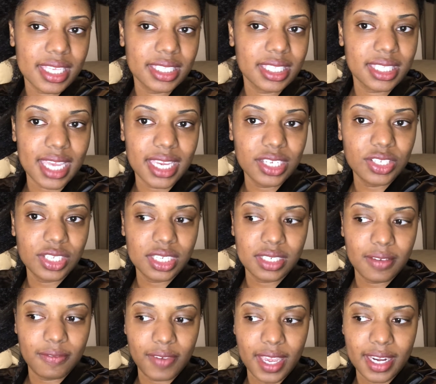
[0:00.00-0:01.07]
It's actually
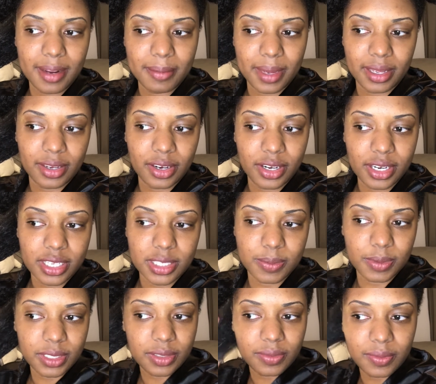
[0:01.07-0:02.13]
defining my curls
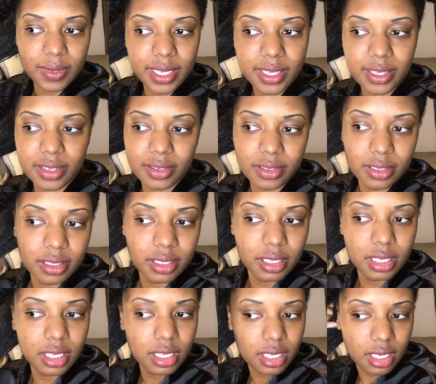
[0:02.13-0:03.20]
pretty well.
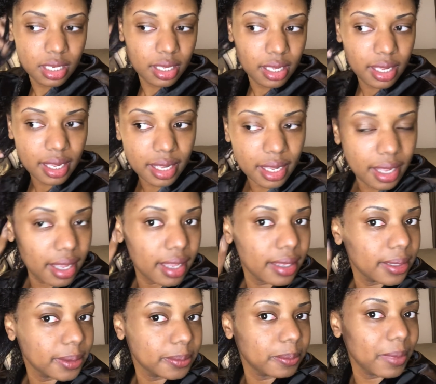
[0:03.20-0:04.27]

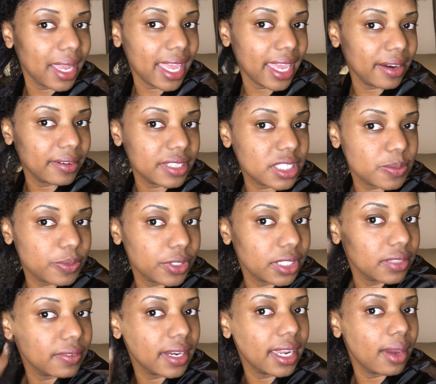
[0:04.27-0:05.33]
My hair was pretty
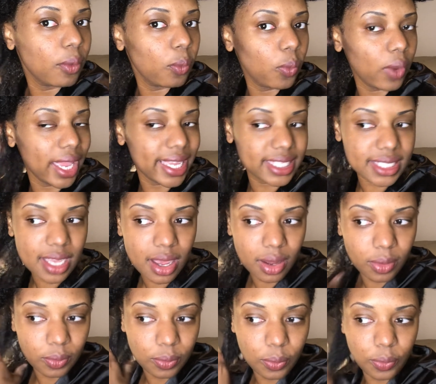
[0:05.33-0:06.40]
wet
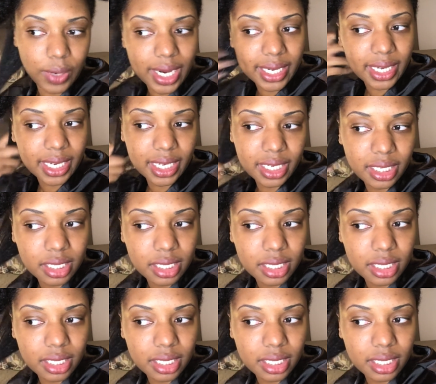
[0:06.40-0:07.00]
already.